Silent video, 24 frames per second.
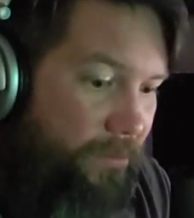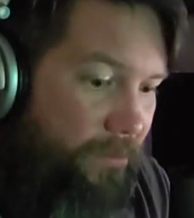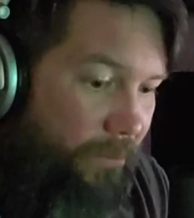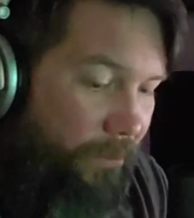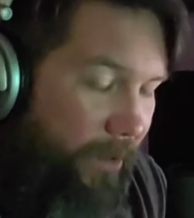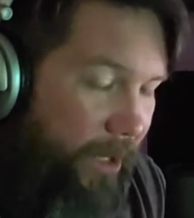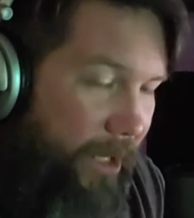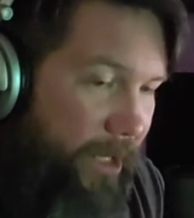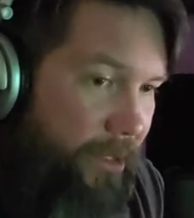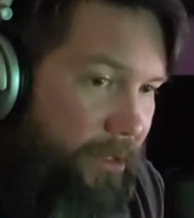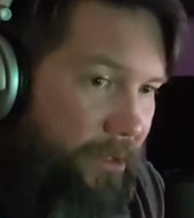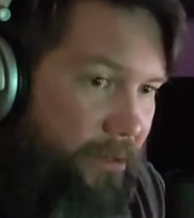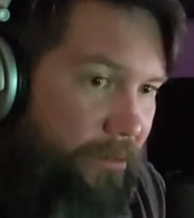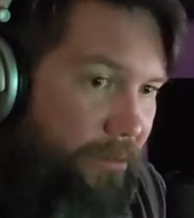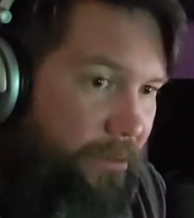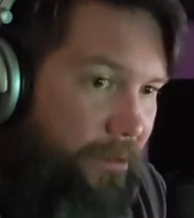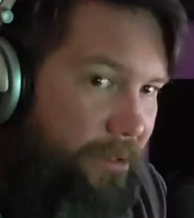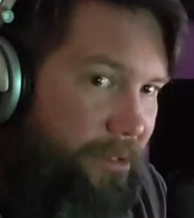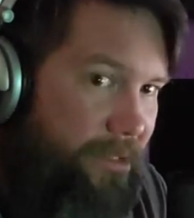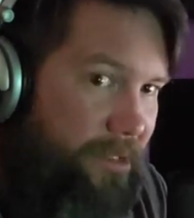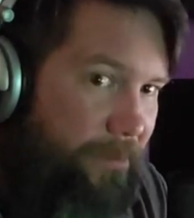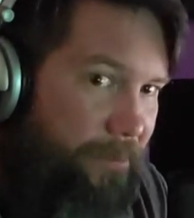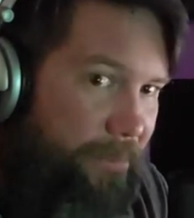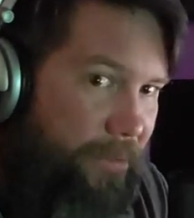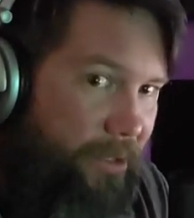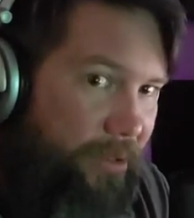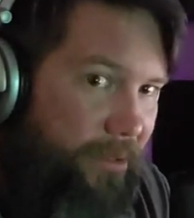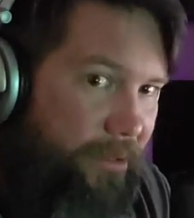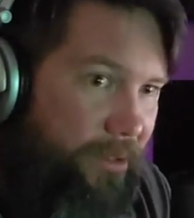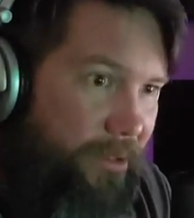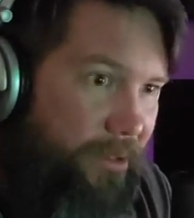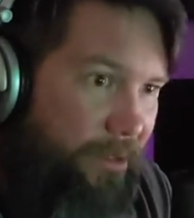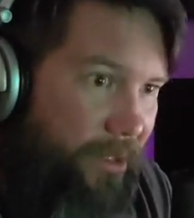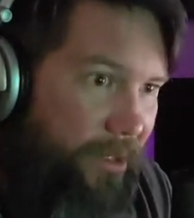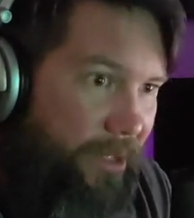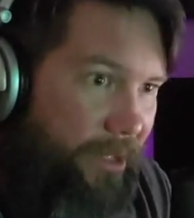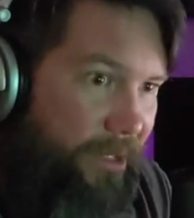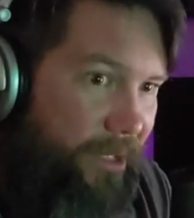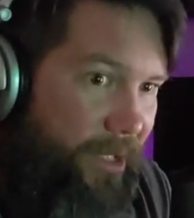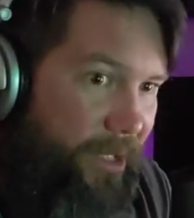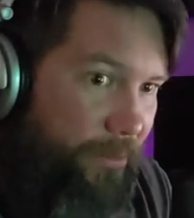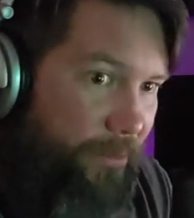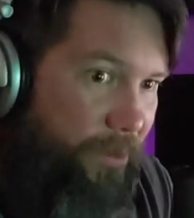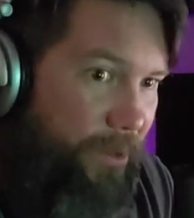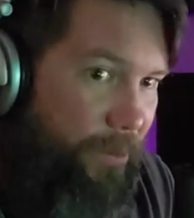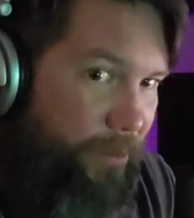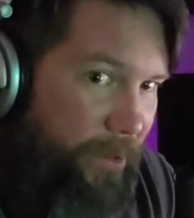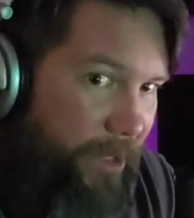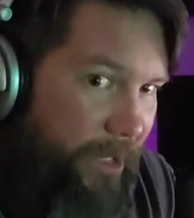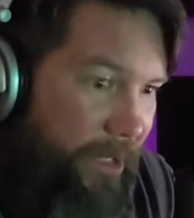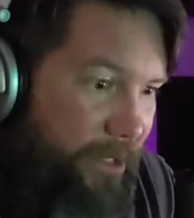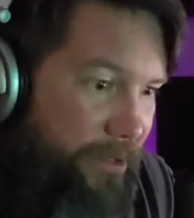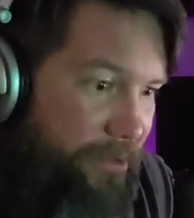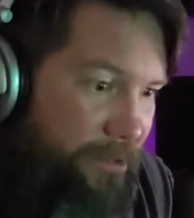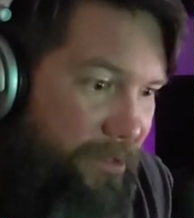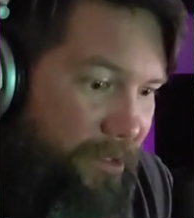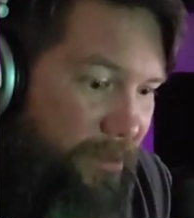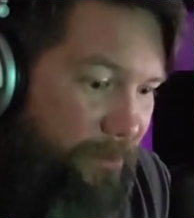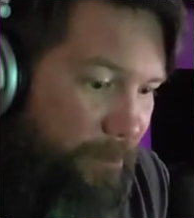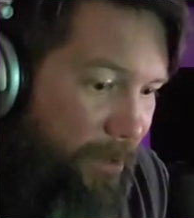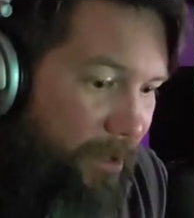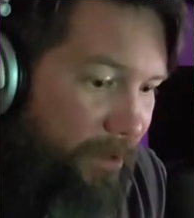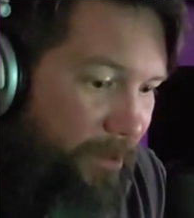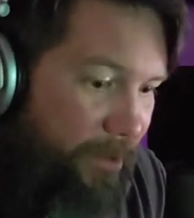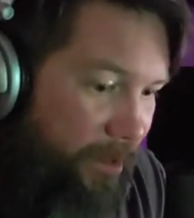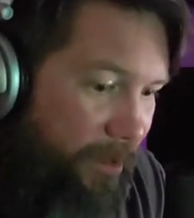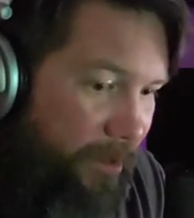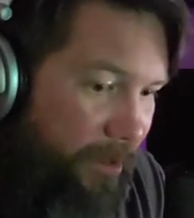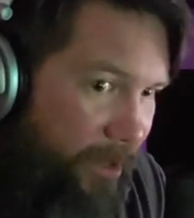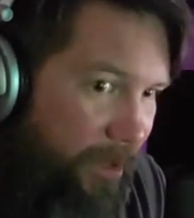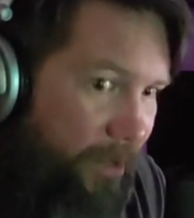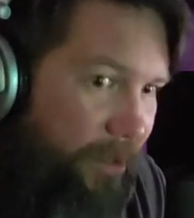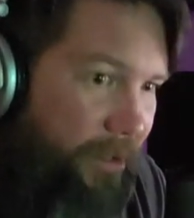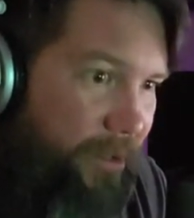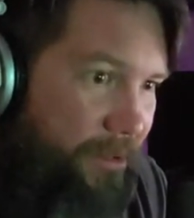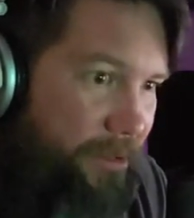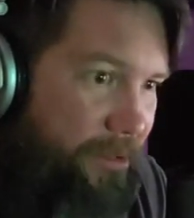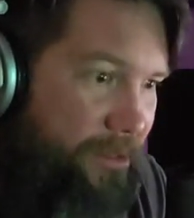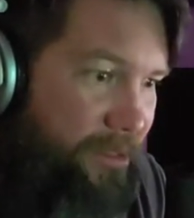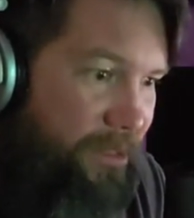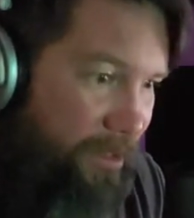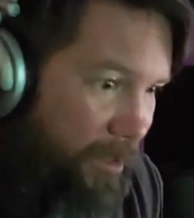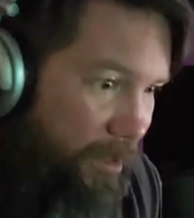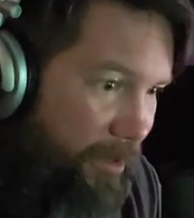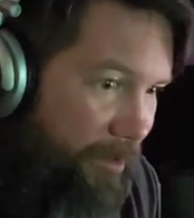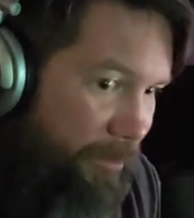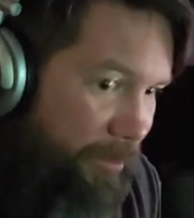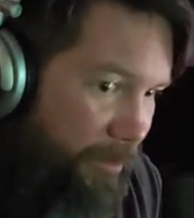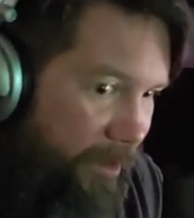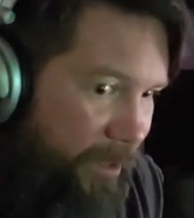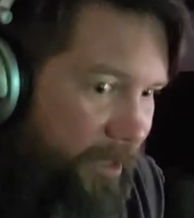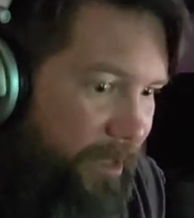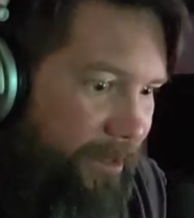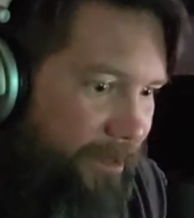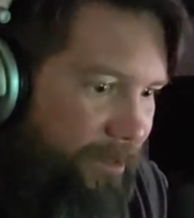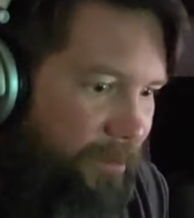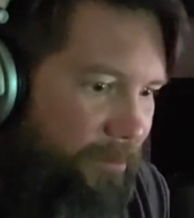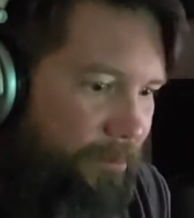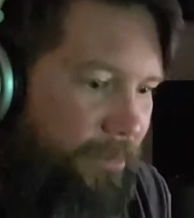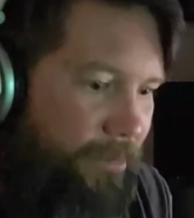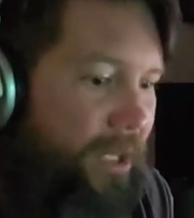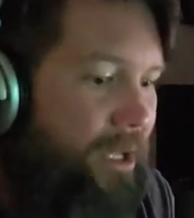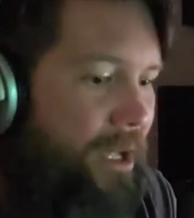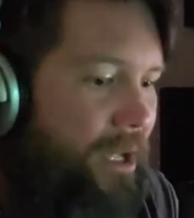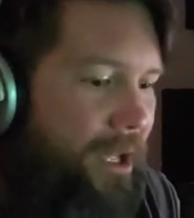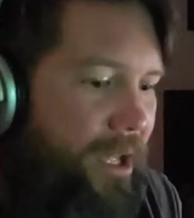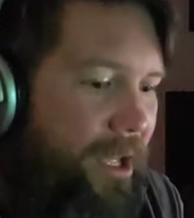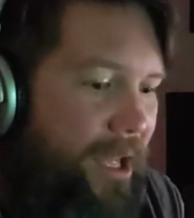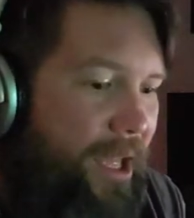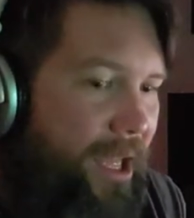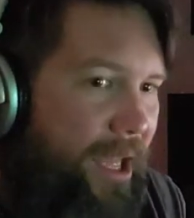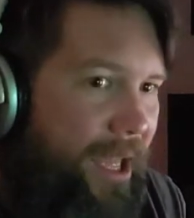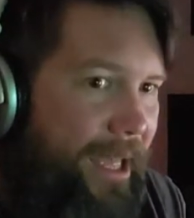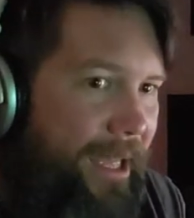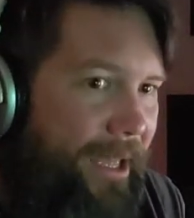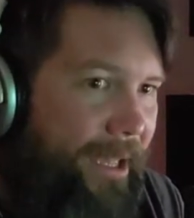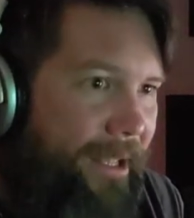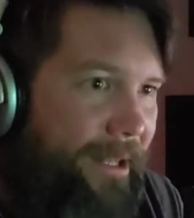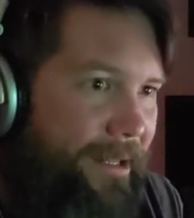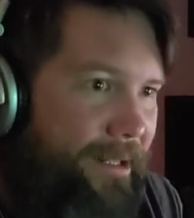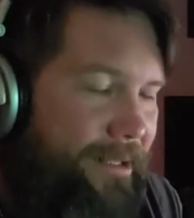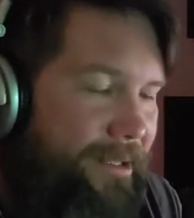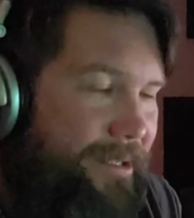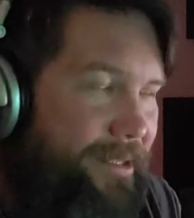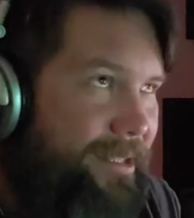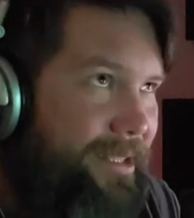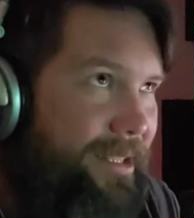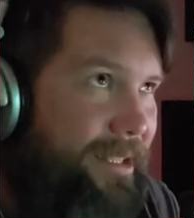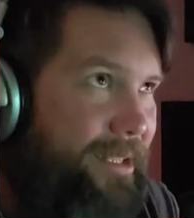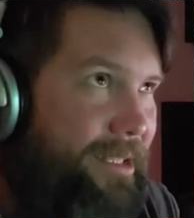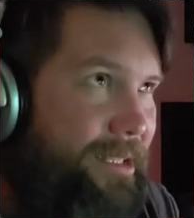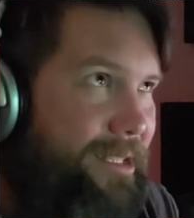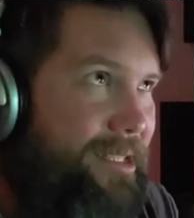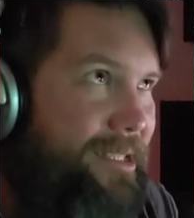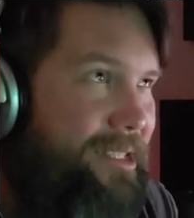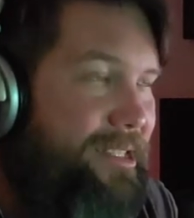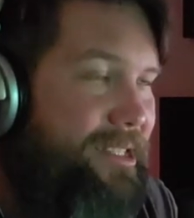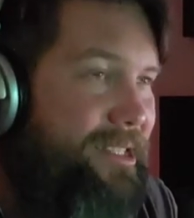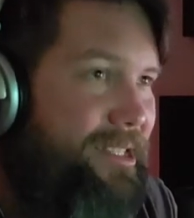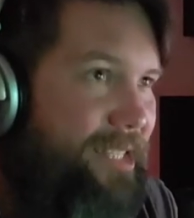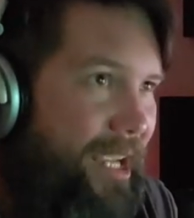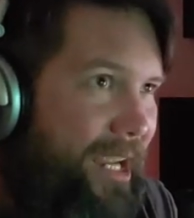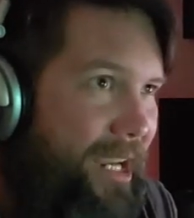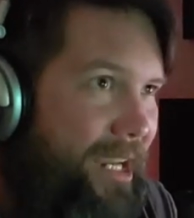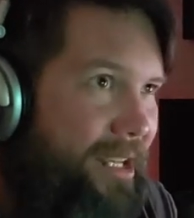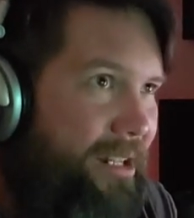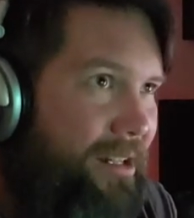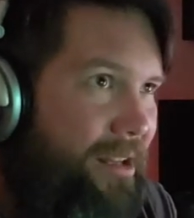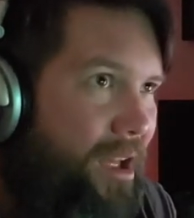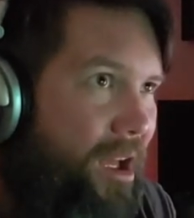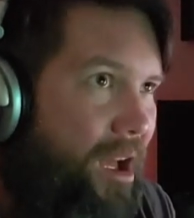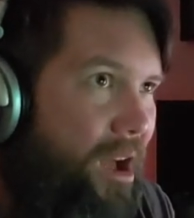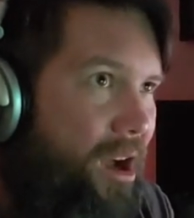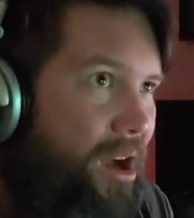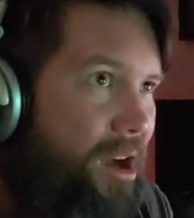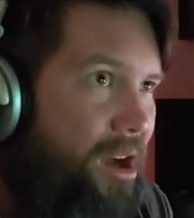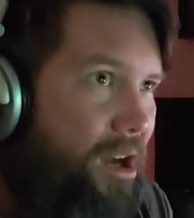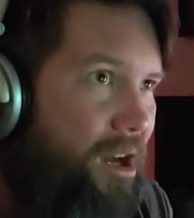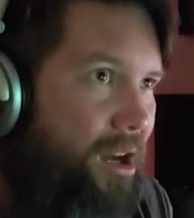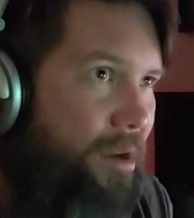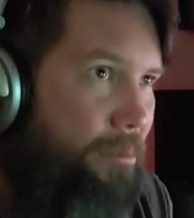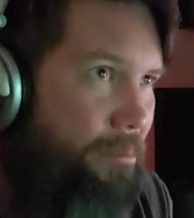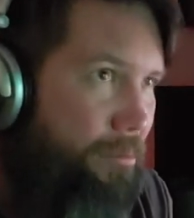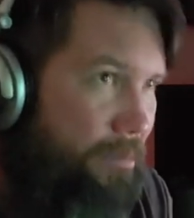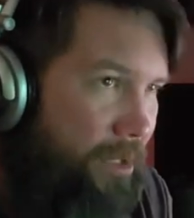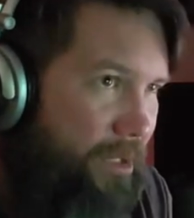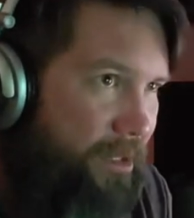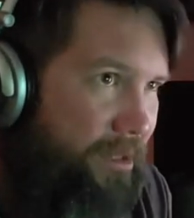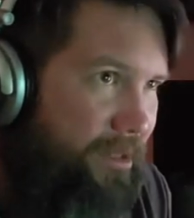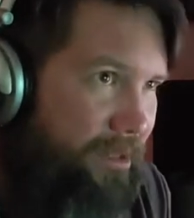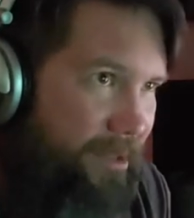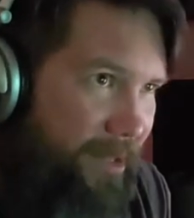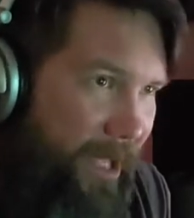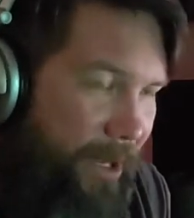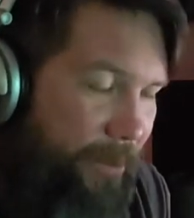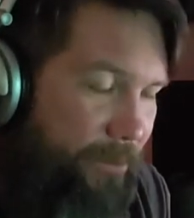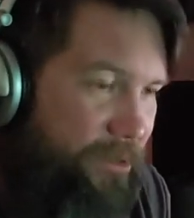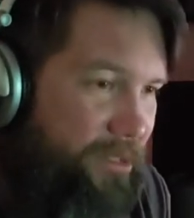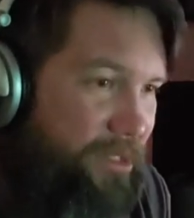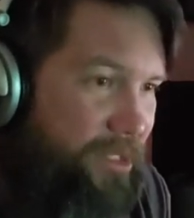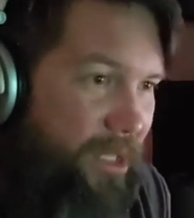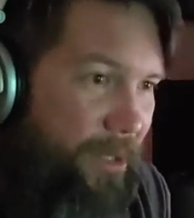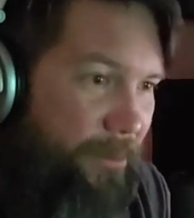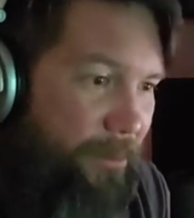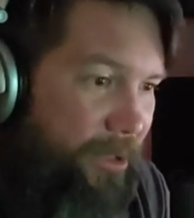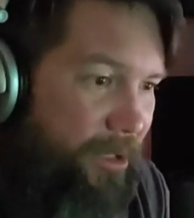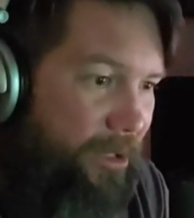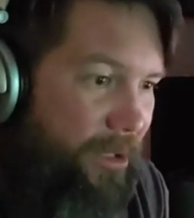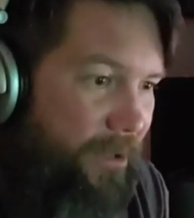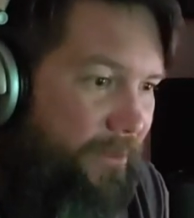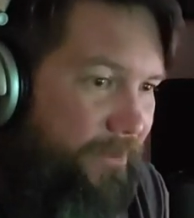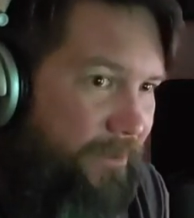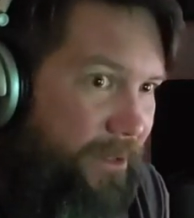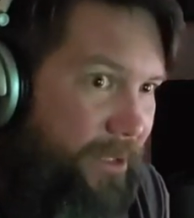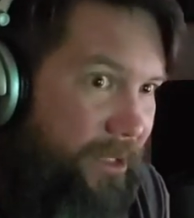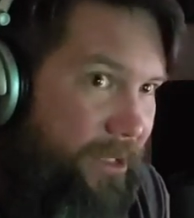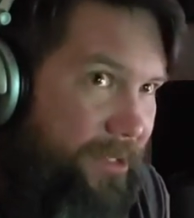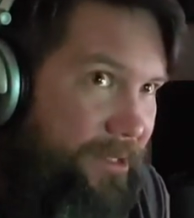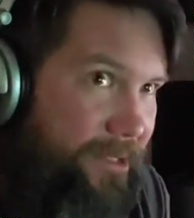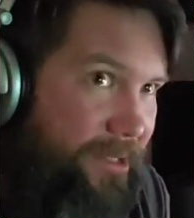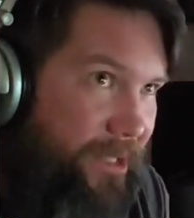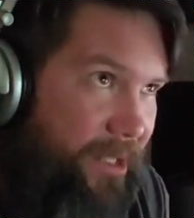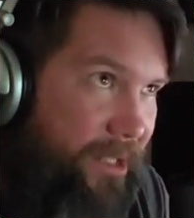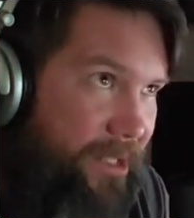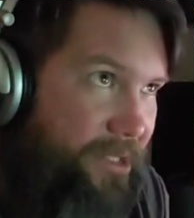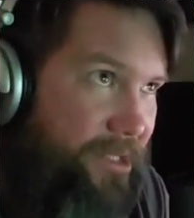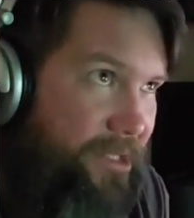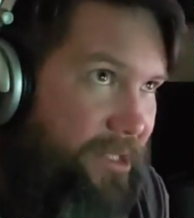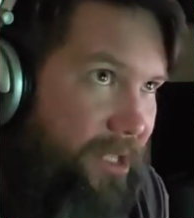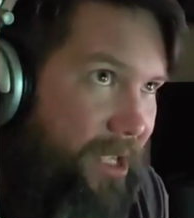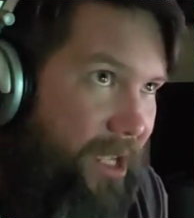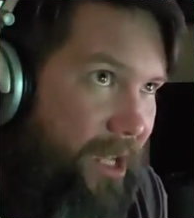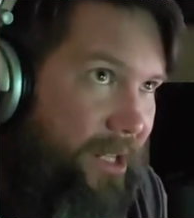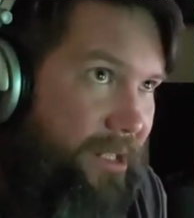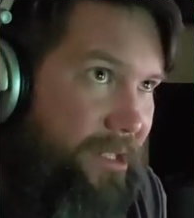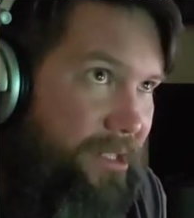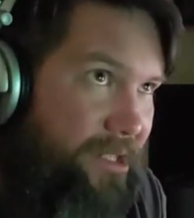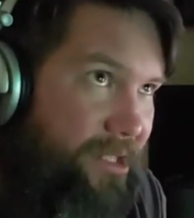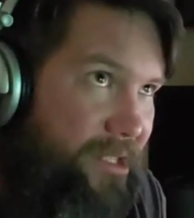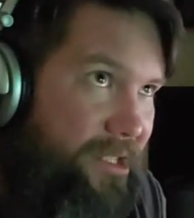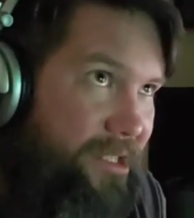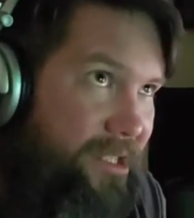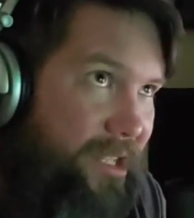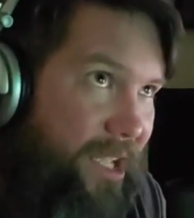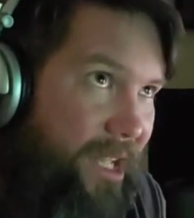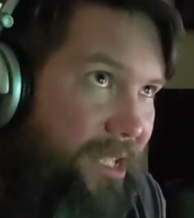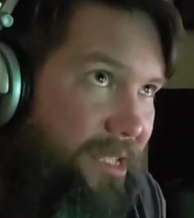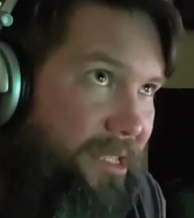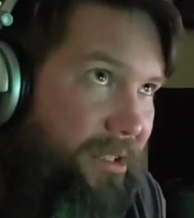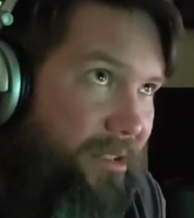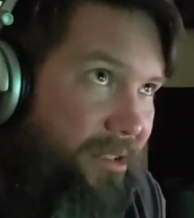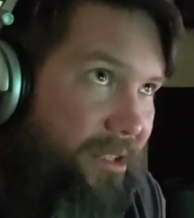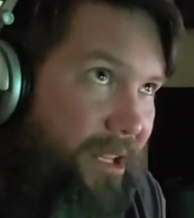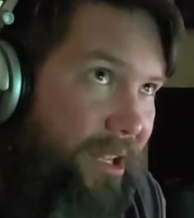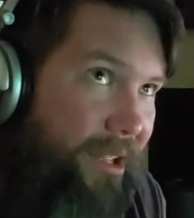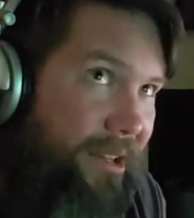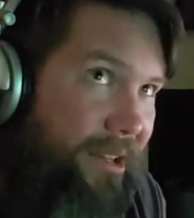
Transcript: ran across the parking lot, and we would actually park our cars underneath them and the insane hum that was coming off of these things. You kind of just sat there